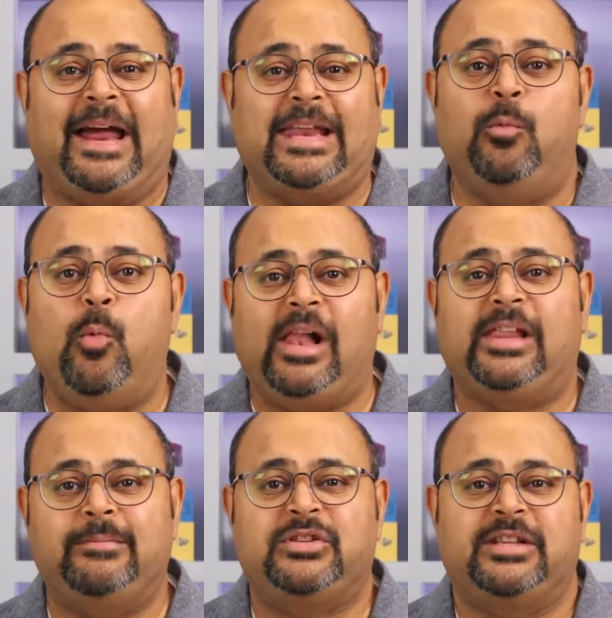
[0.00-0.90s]
Ali,
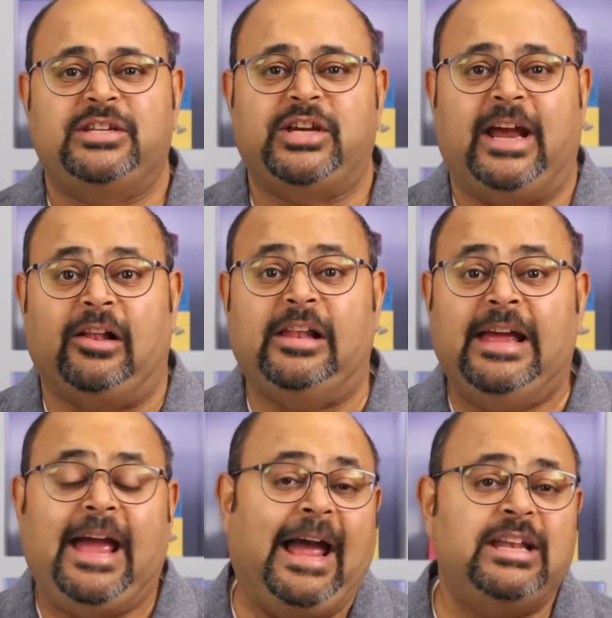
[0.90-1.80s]
welcome to the channel
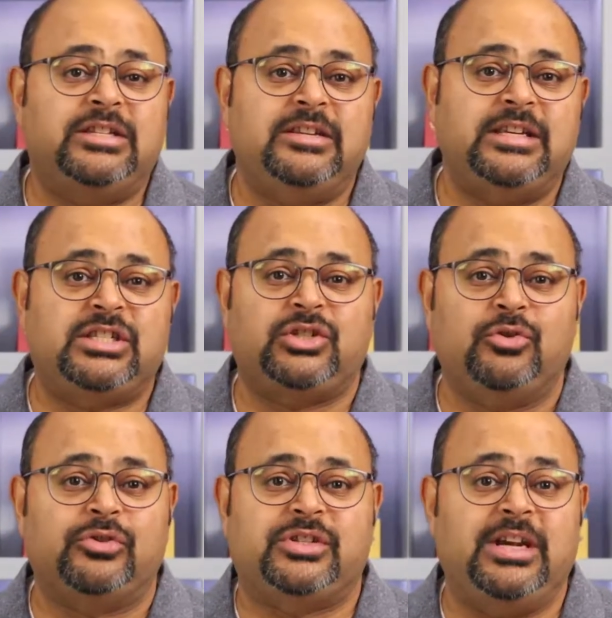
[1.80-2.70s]
and to this
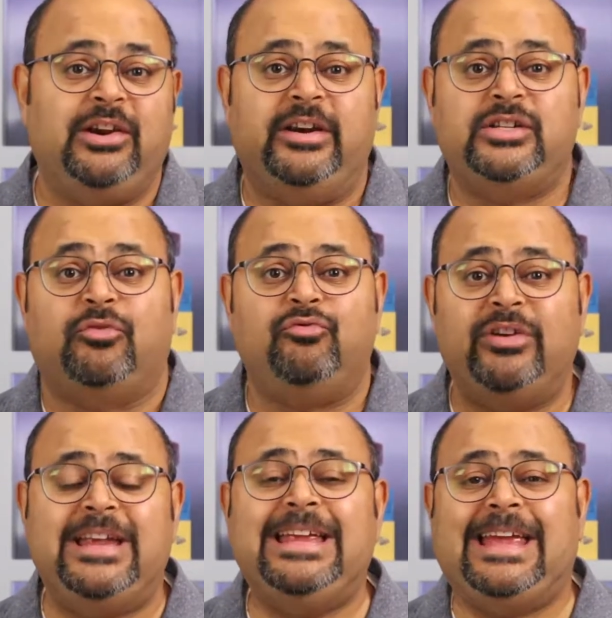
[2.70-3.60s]
short series on
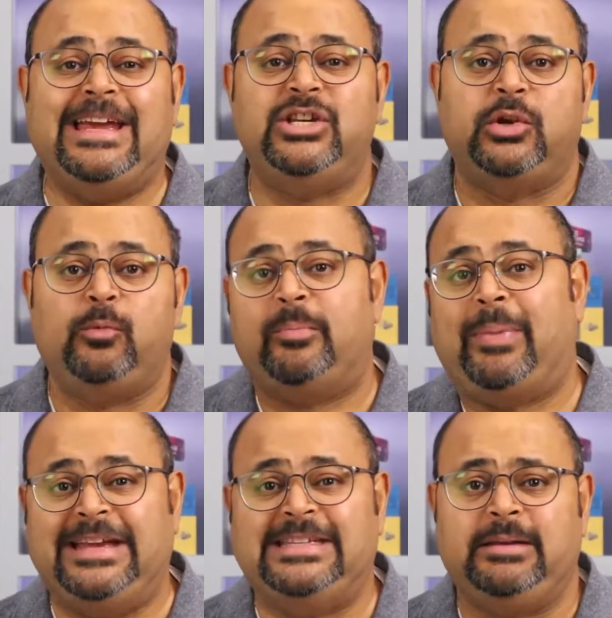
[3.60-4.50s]
re-engaging with
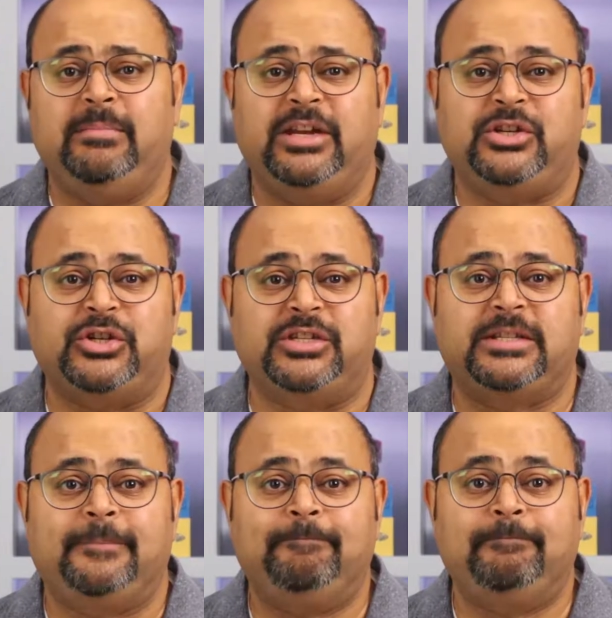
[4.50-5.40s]
painting
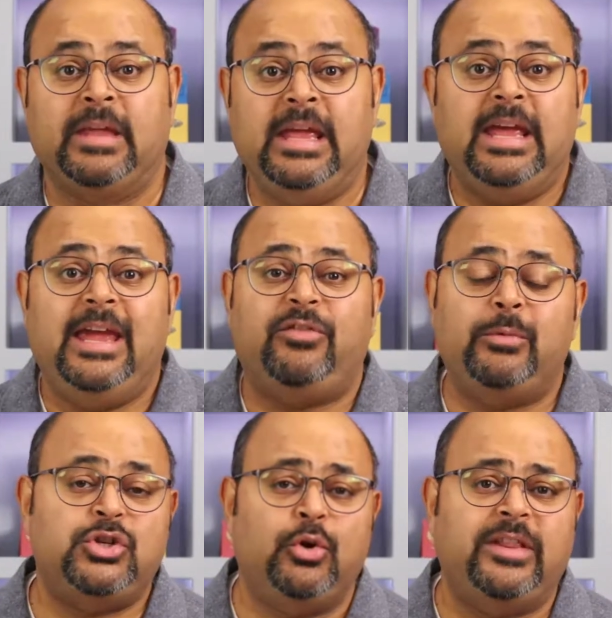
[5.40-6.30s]
miniatures. If you
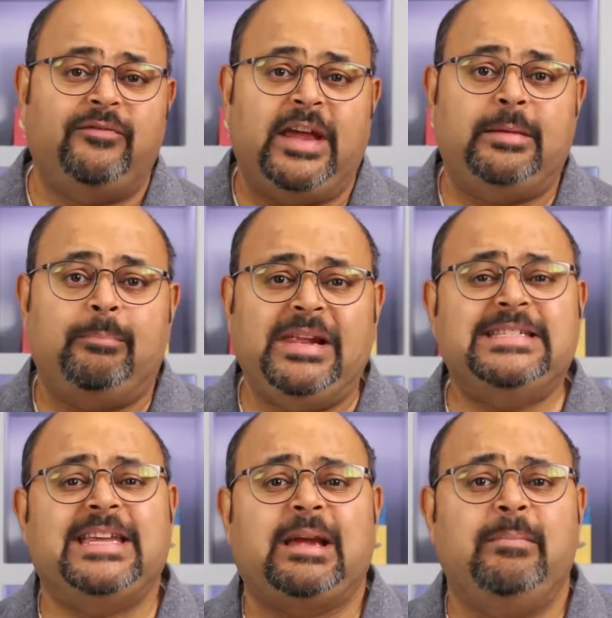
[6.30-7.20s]
enjoy the vid,
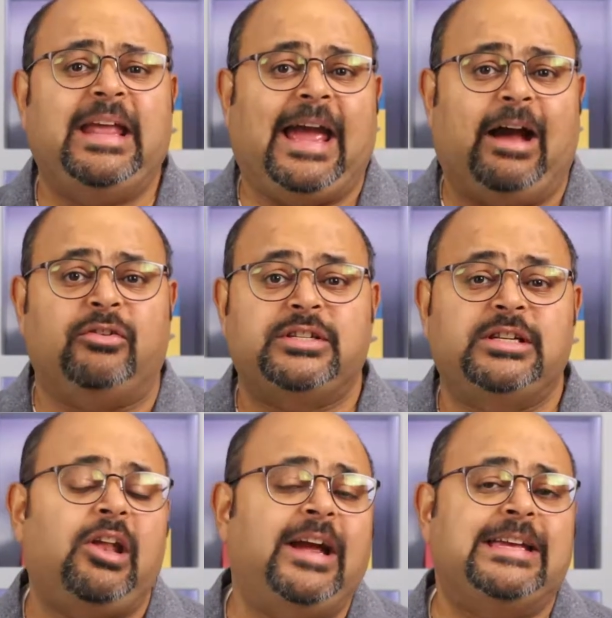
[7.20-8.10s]
please take a minute out
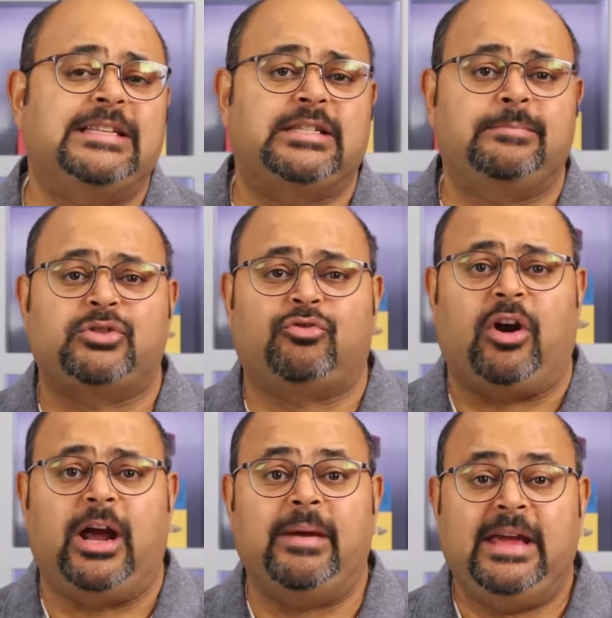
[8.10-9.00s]
to like and
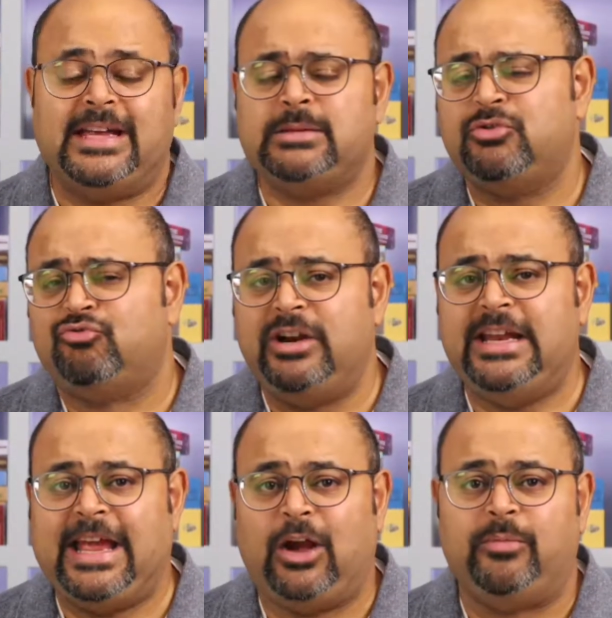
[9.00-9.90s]
subscribe as it would
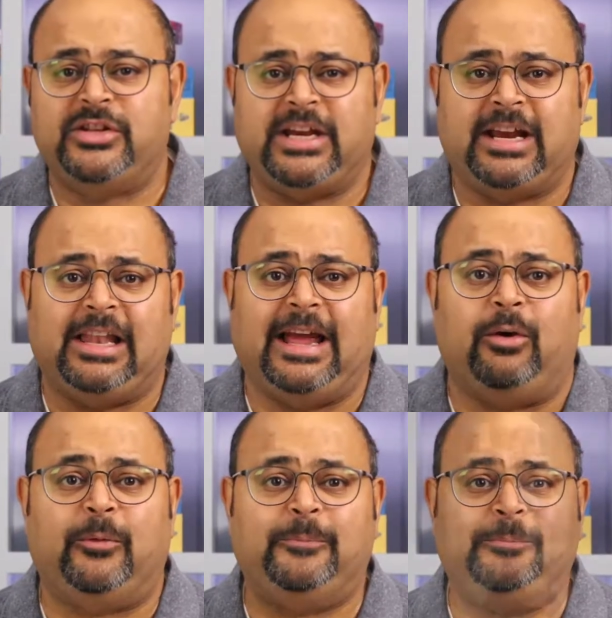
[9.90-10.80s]
really help the channel out.